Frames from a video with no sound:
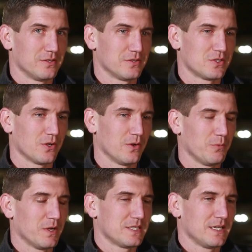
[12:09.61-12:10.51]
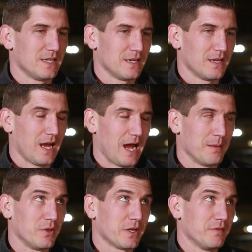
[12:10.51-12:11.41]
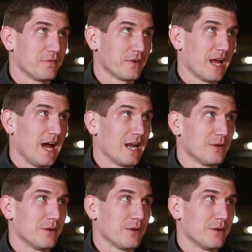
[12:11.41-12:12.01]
So it wasn't I'm looking for God.